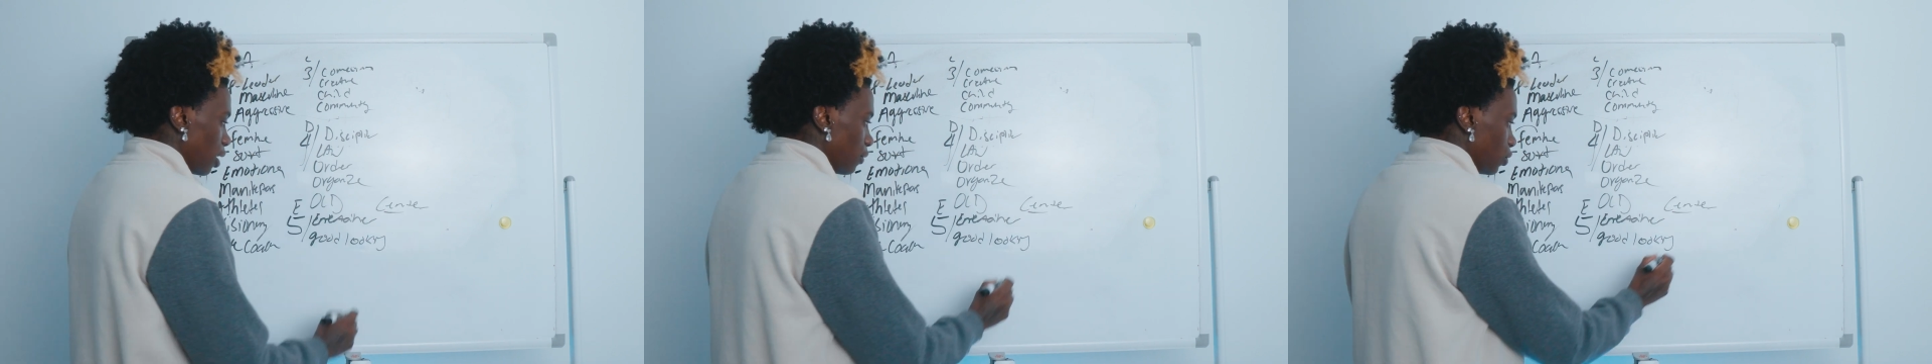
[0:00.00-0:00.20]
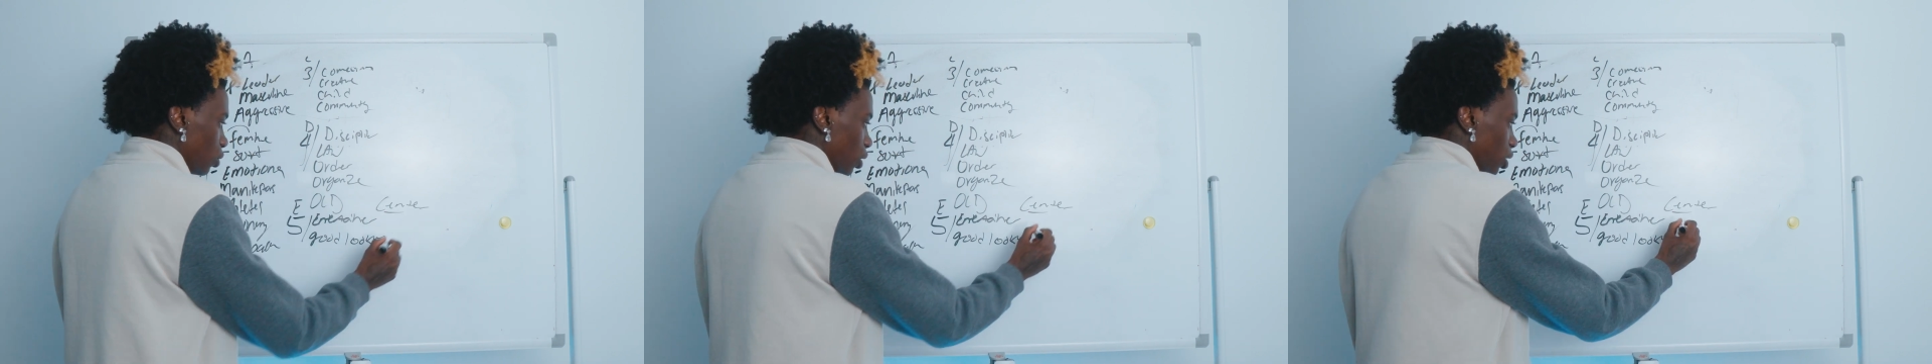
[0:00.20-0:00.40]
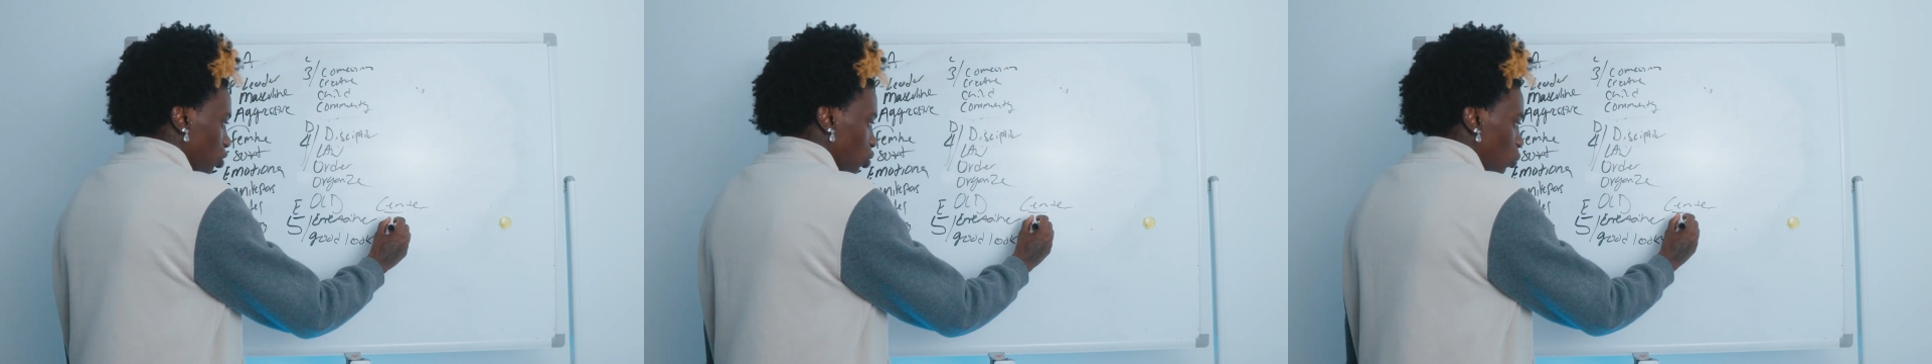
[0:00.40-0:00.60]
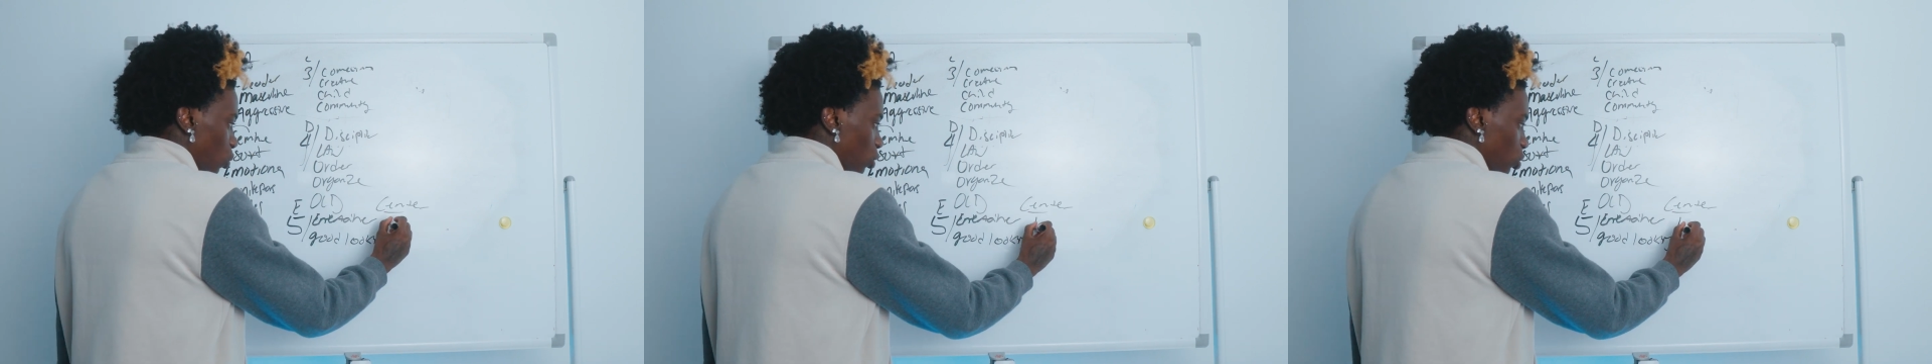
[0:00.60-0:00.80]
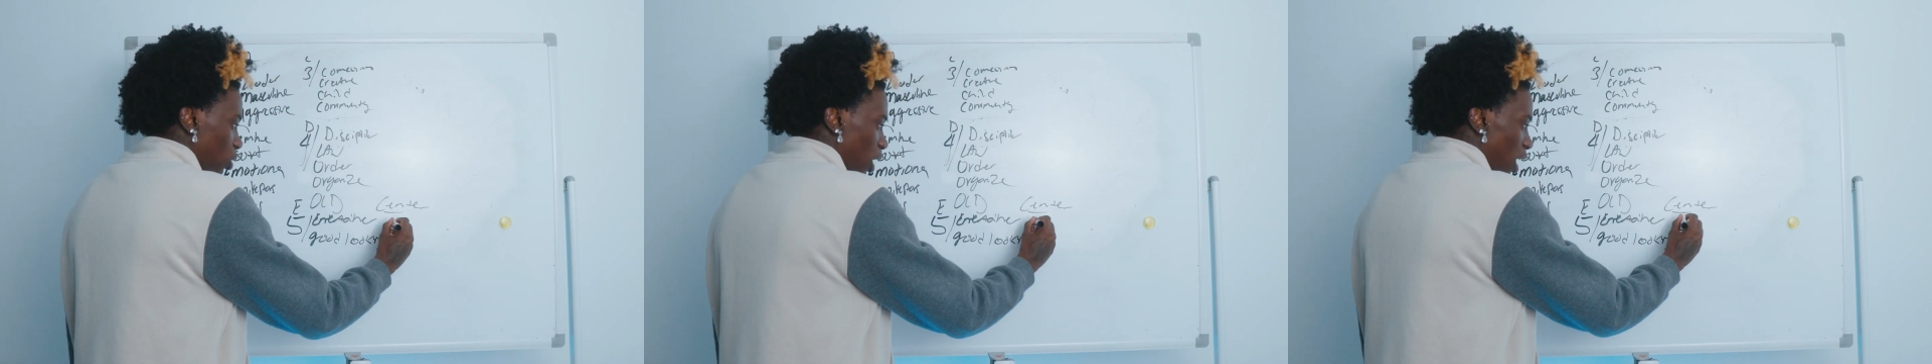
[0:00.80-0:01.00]
If you look at the
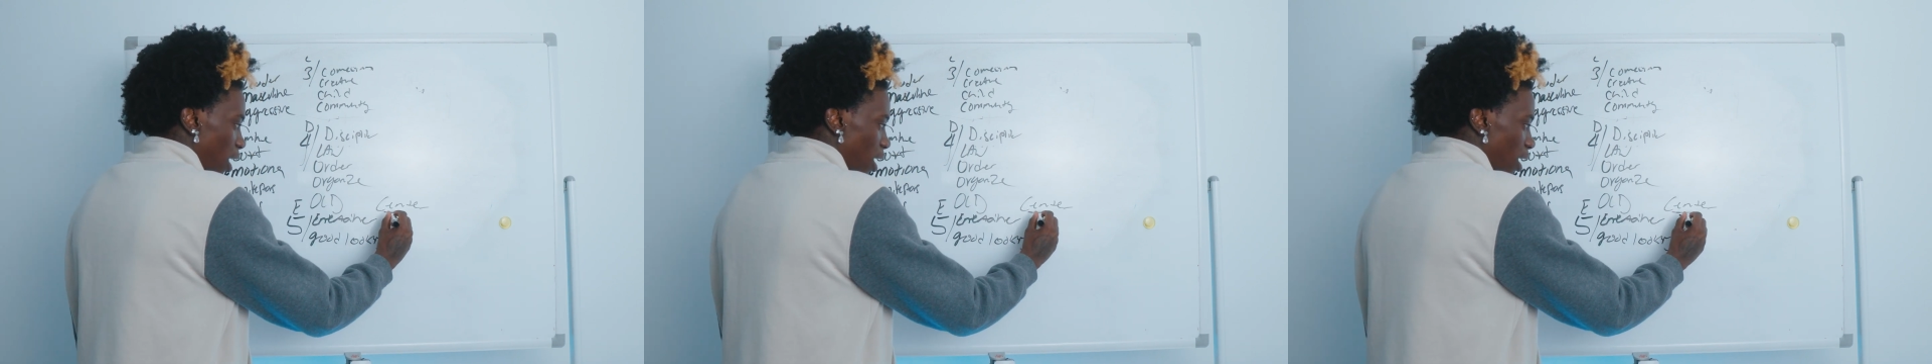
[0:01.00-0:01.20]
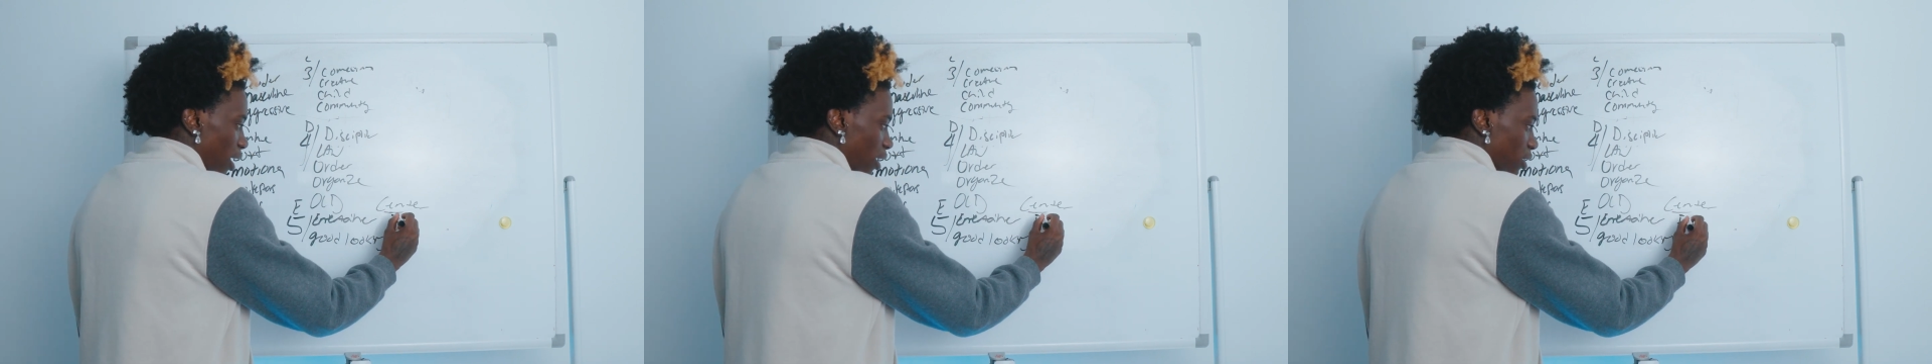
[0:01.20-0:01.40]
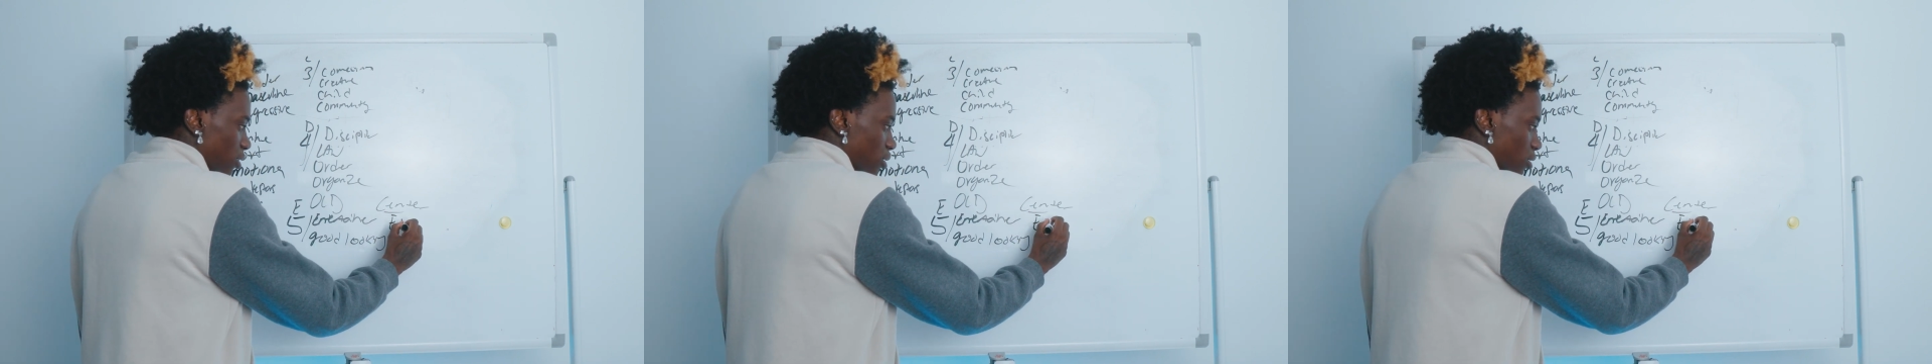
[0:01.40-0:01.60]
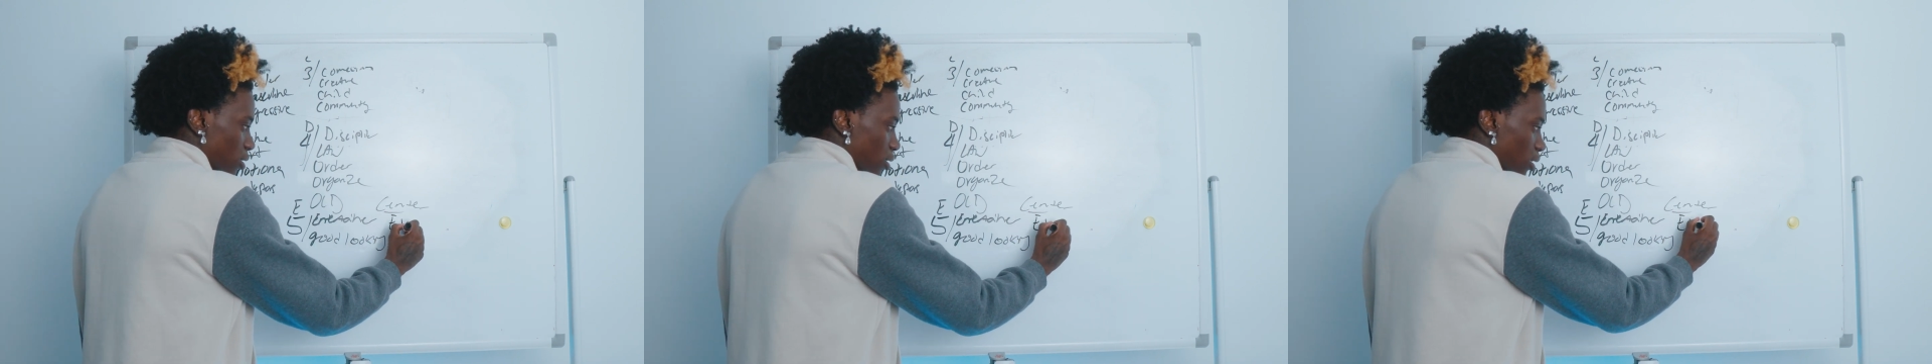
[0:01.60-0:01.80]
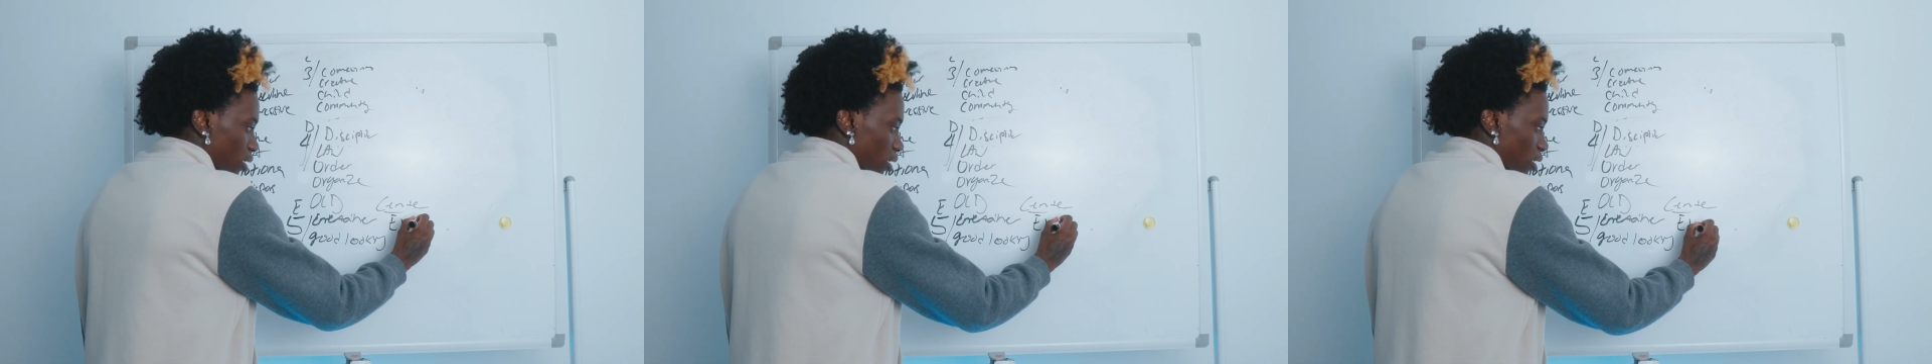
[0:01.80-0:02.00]
word
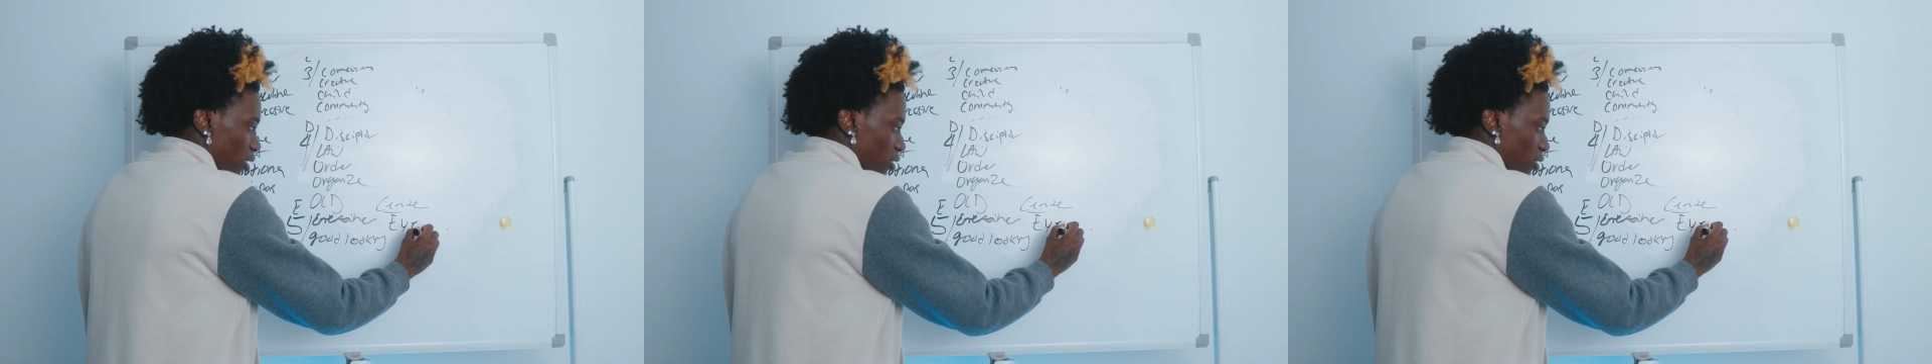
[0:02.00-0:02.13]
eyes,